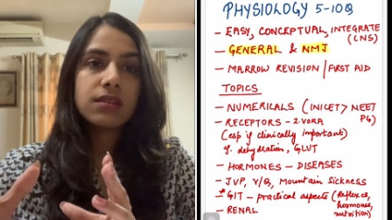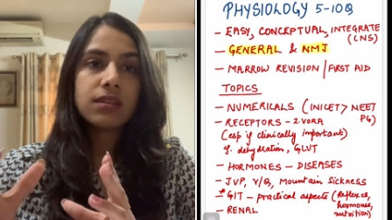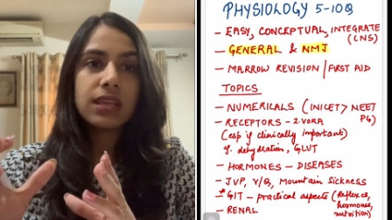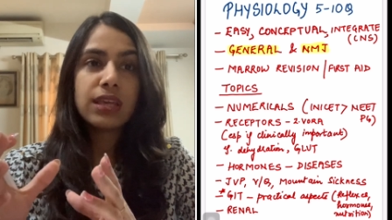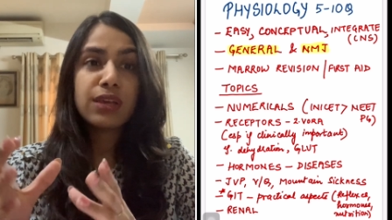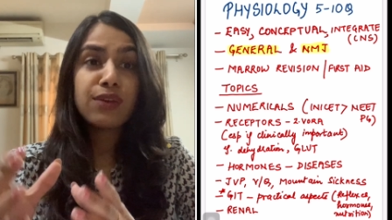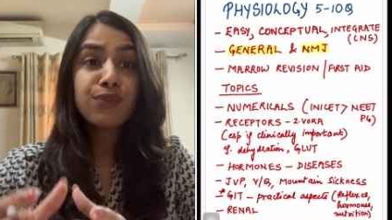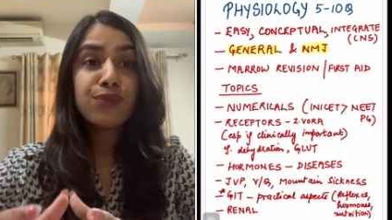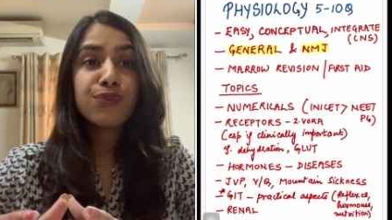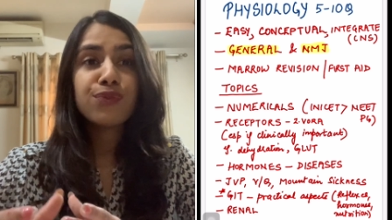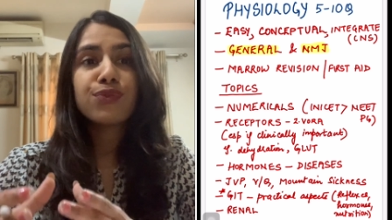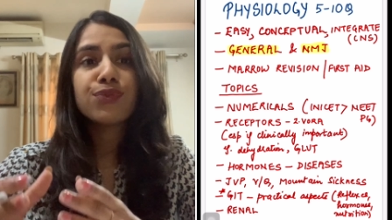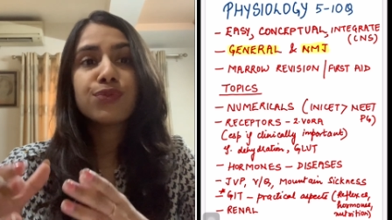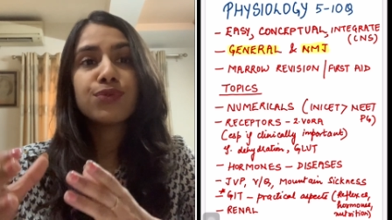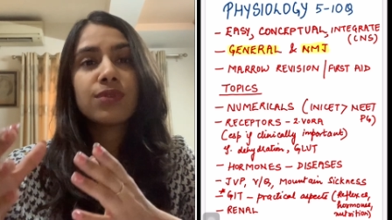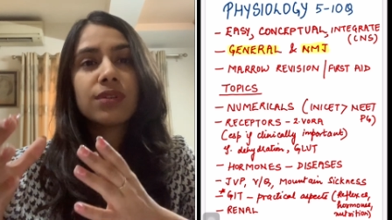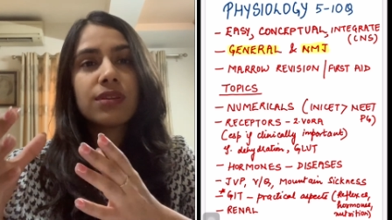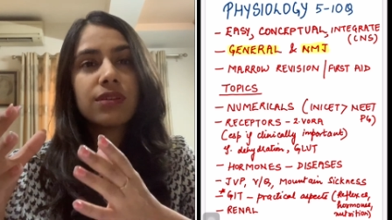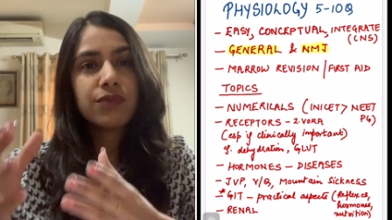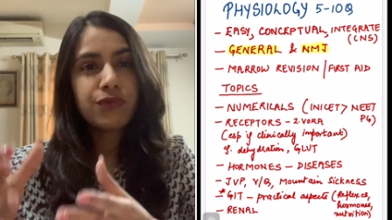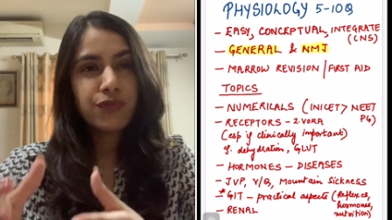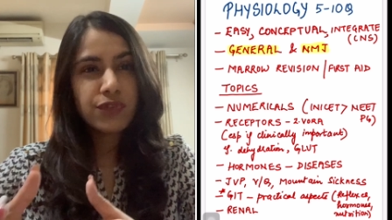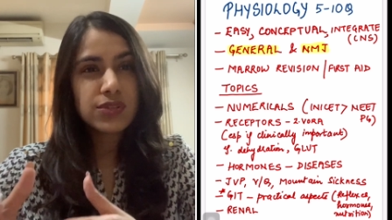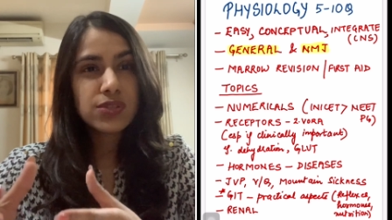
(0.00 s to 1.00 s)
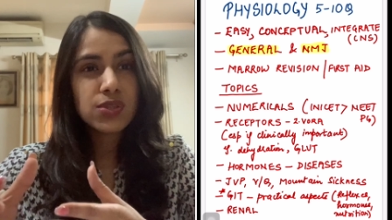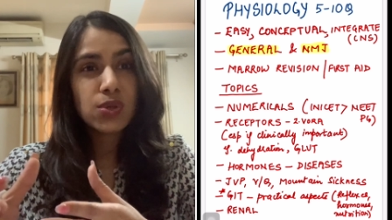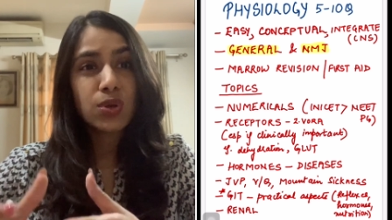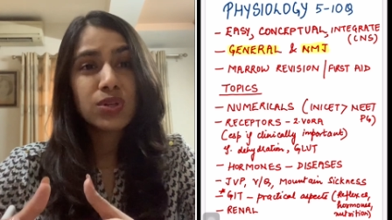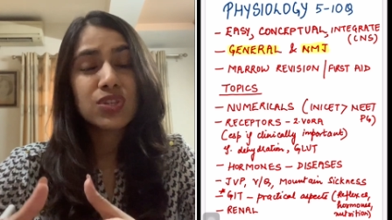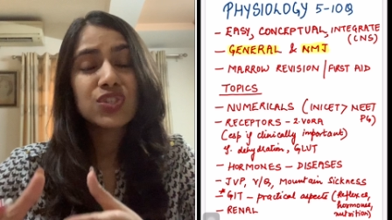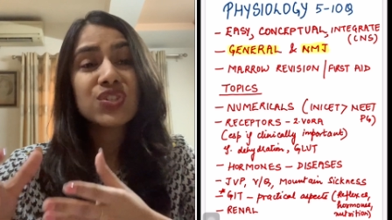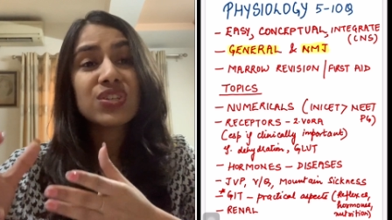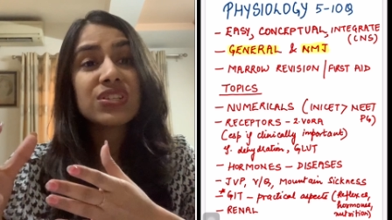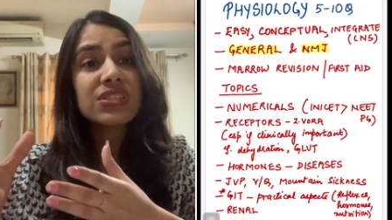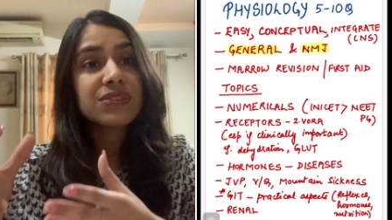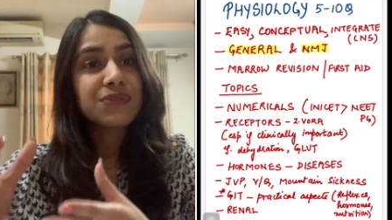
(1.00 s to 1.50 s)
if
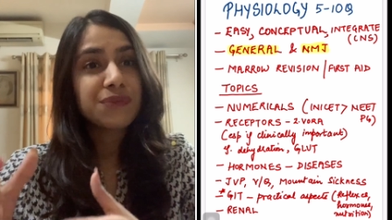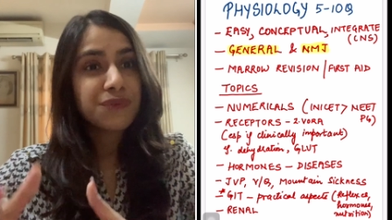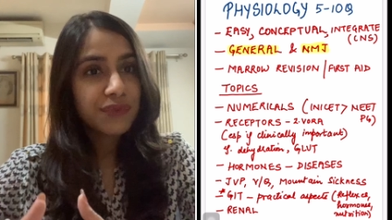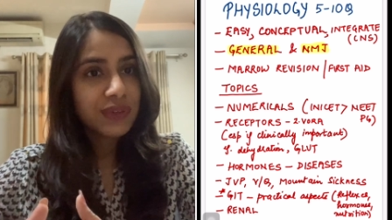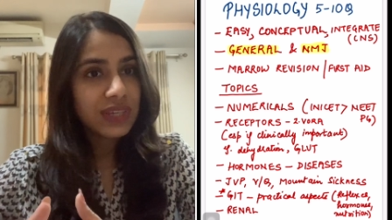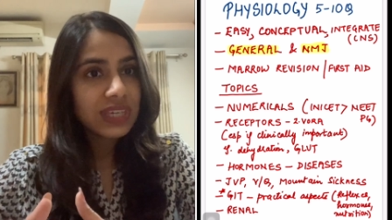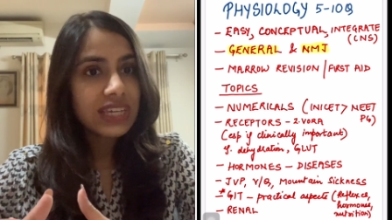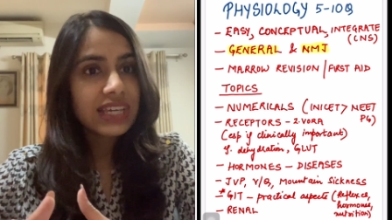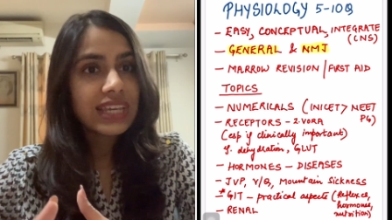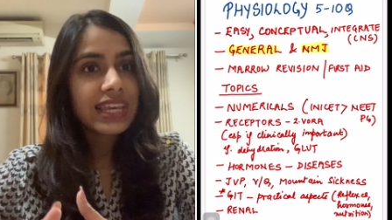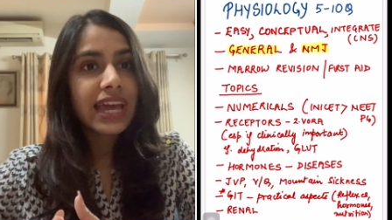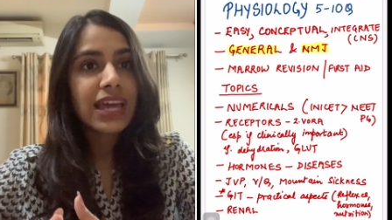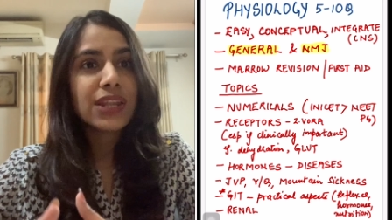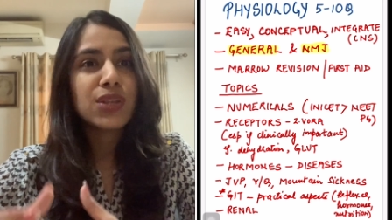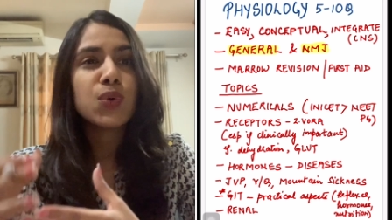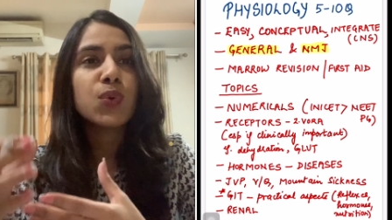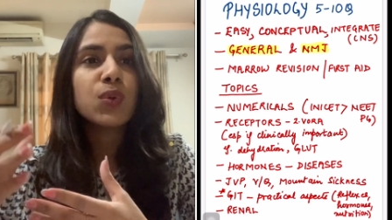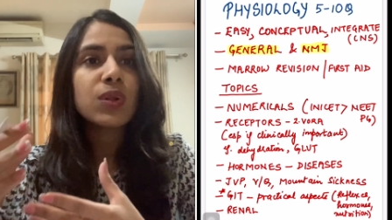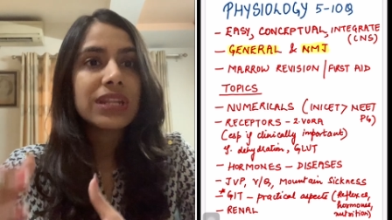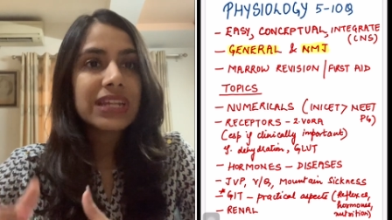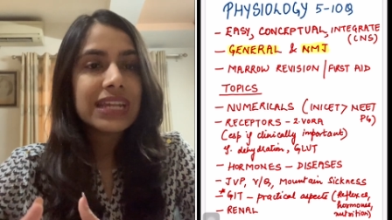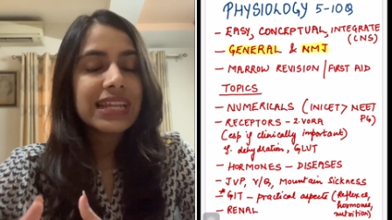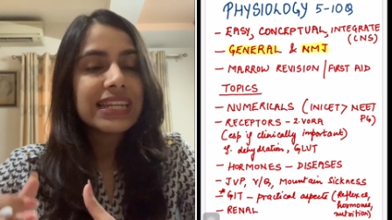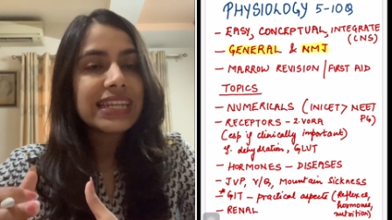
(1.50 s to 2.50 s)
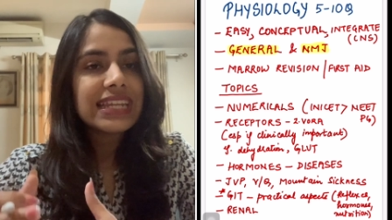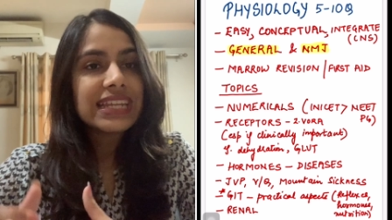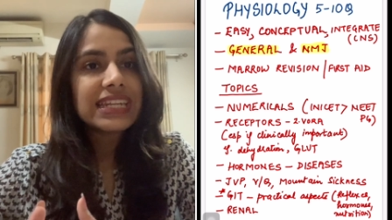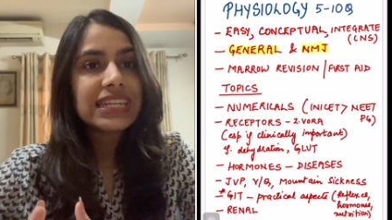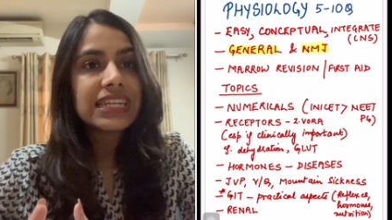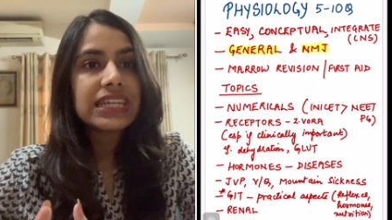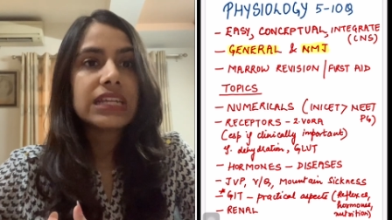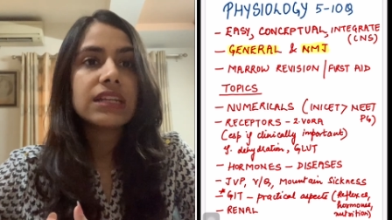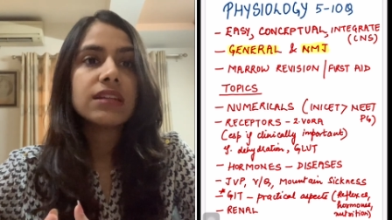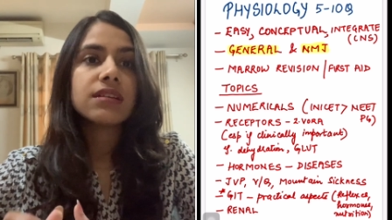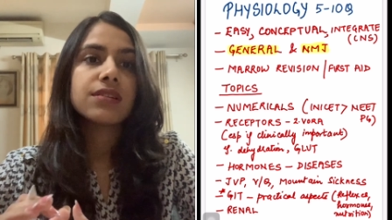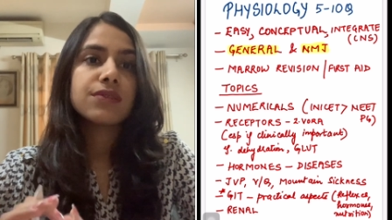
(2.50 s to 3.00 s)
physiology is weak and you really
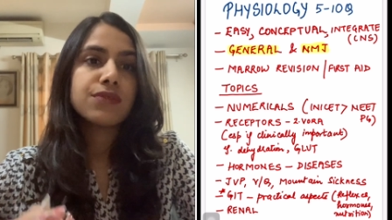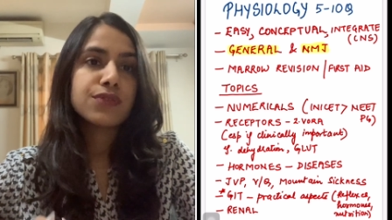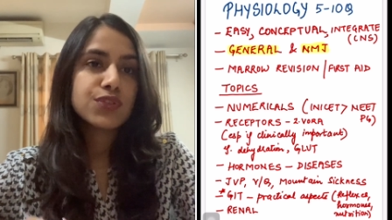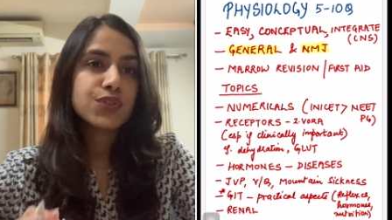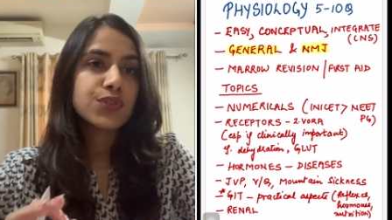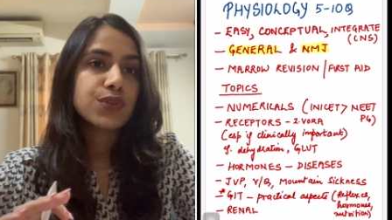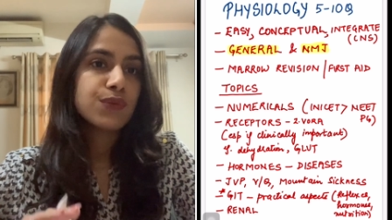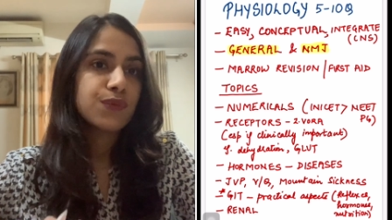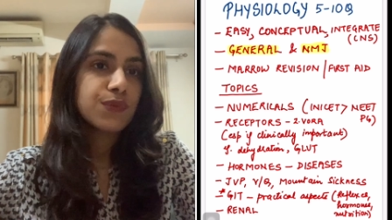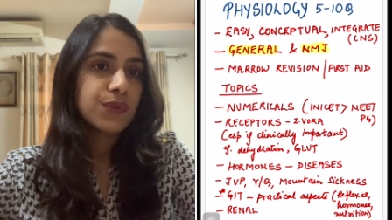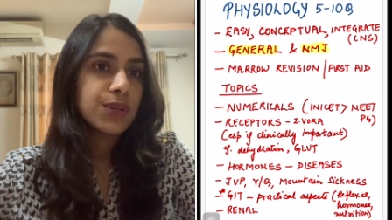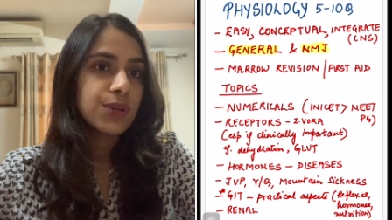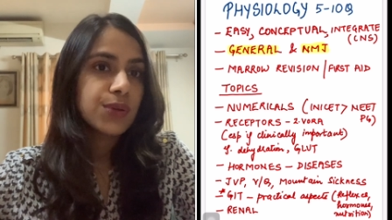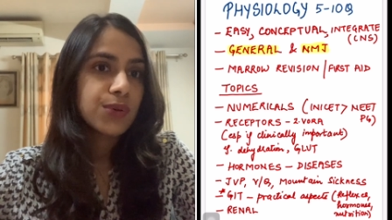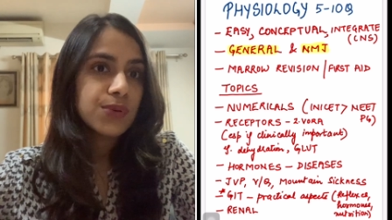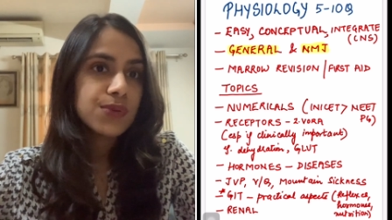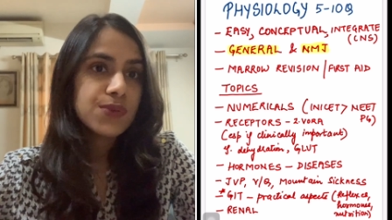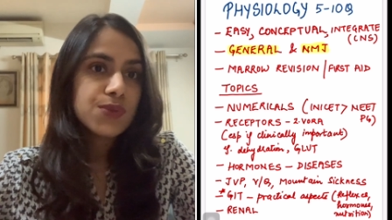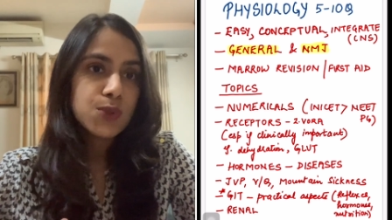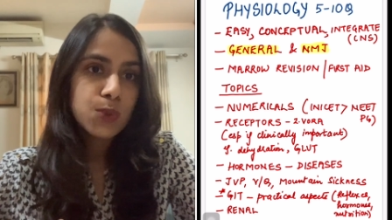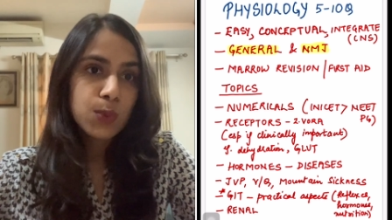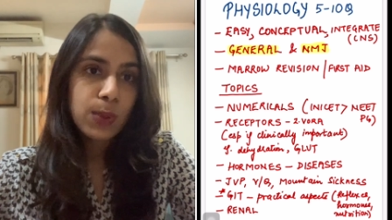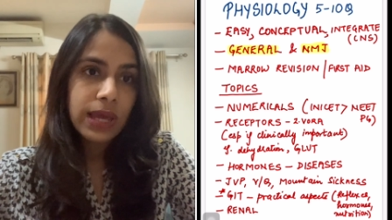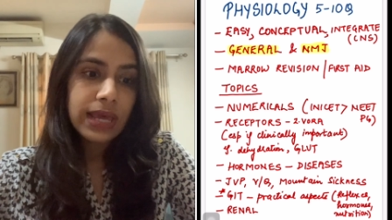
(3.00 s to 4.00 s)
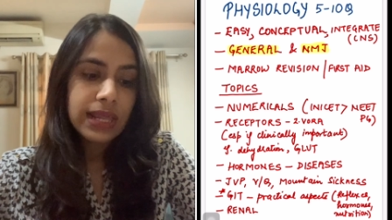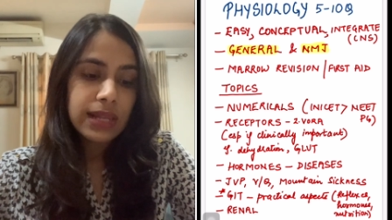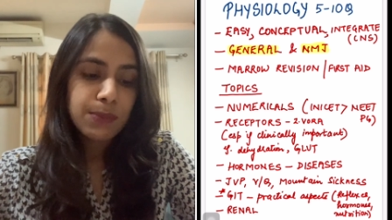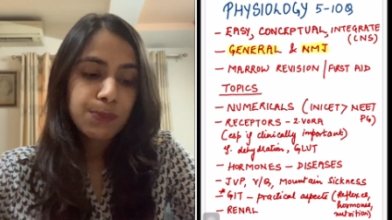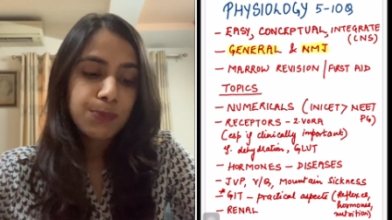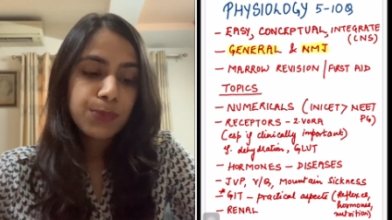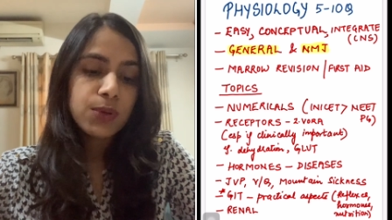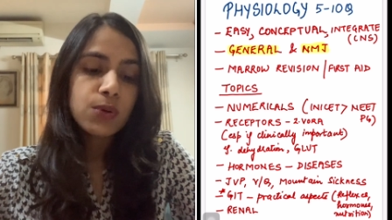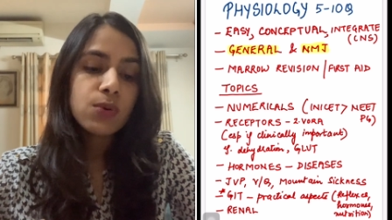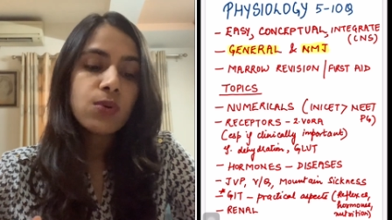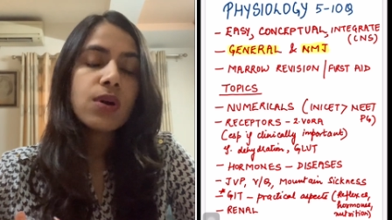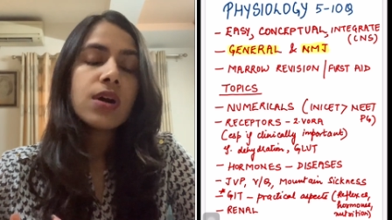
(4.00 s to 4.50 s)
need revision videos to
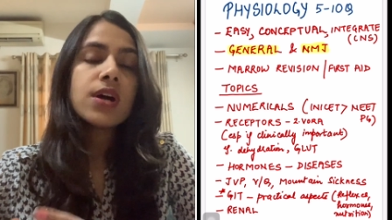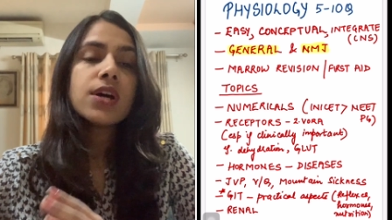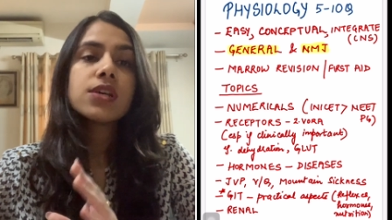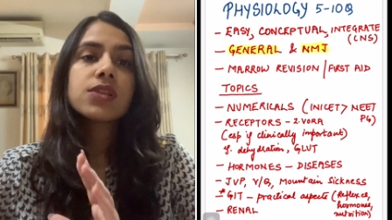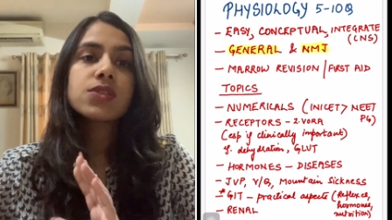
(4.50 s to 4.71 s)
help you.